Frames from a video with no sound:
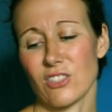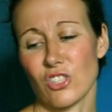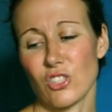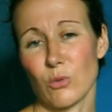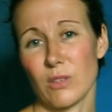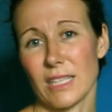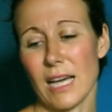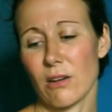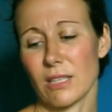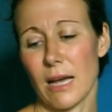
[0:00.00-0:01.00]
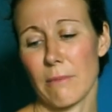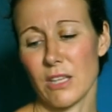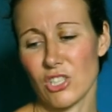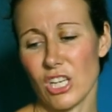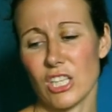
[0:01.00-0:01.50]
to do with the outcome,
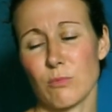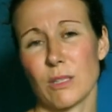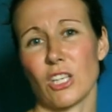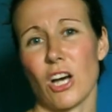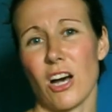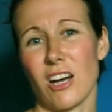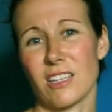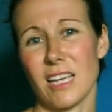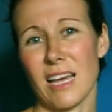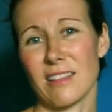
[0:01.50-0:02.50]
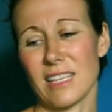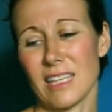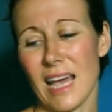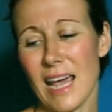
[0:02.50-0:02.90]
the Judgment card and the